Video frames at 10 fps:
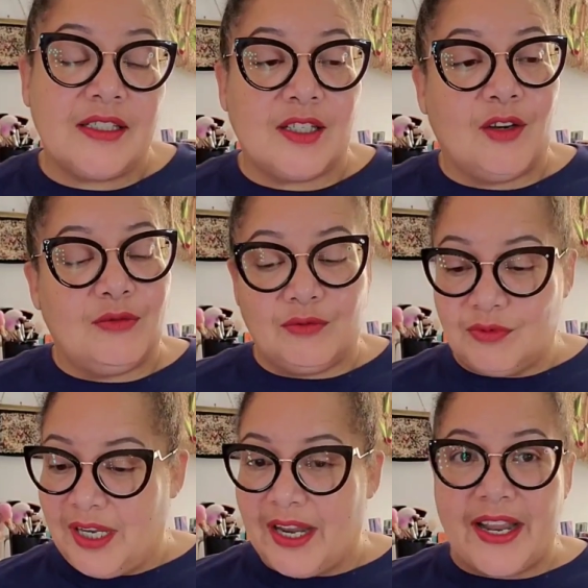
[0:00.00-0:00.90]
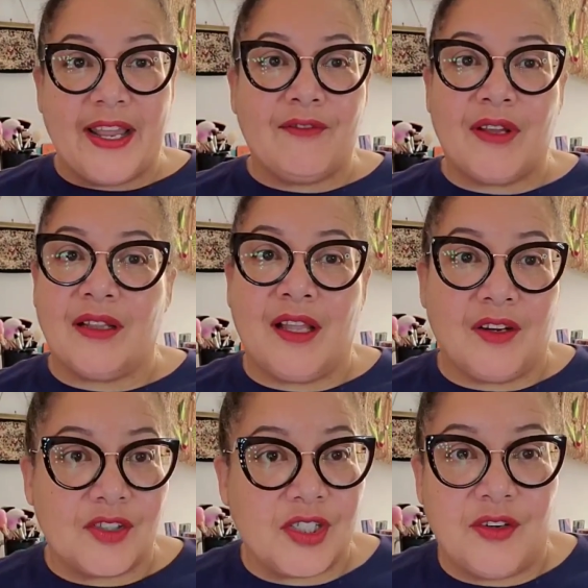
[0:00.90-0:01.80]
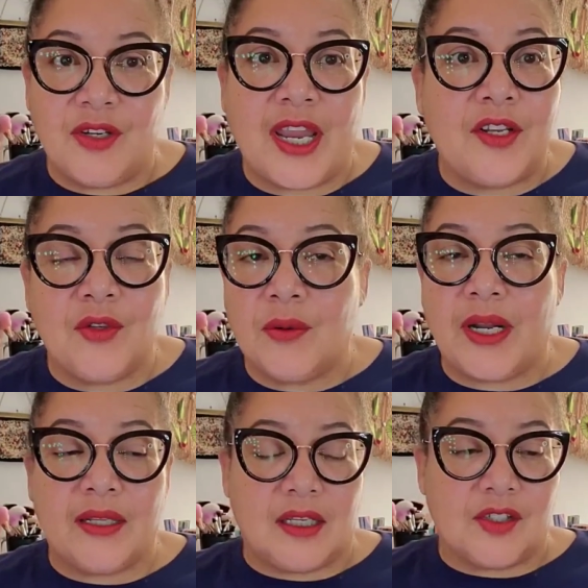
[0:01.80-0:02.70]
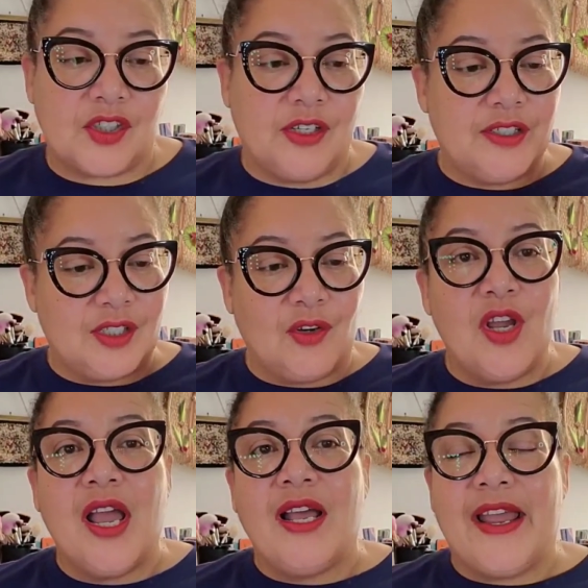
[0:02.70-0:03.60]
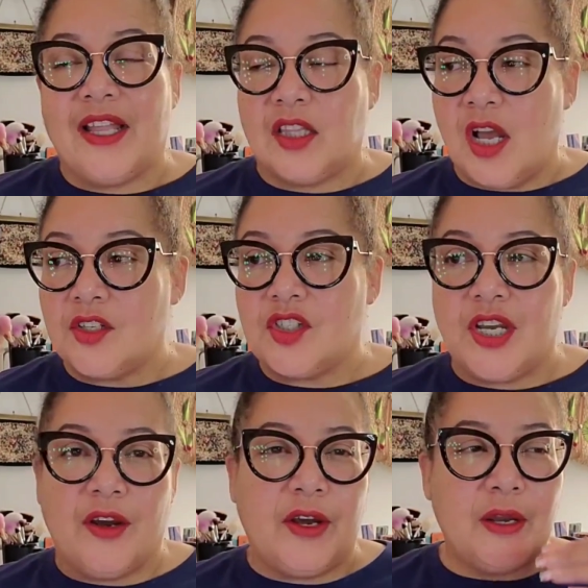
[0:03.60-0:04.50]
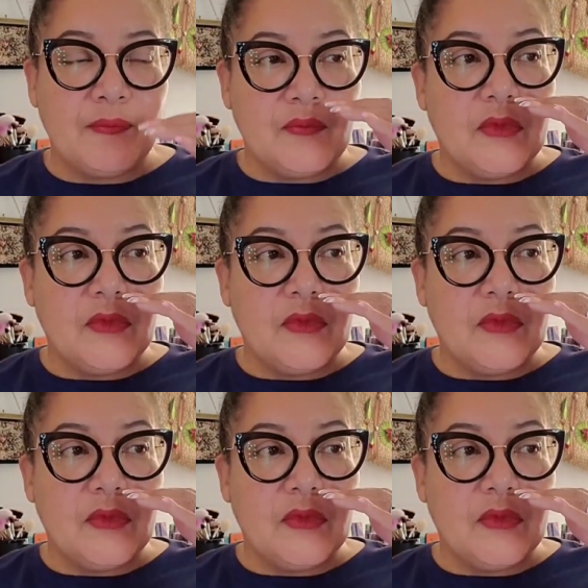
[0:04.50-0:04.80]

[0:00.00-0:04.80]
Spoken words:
So gotta have Lost Cherry. You can't do it without Lost Cherry. So had Lost Cherry.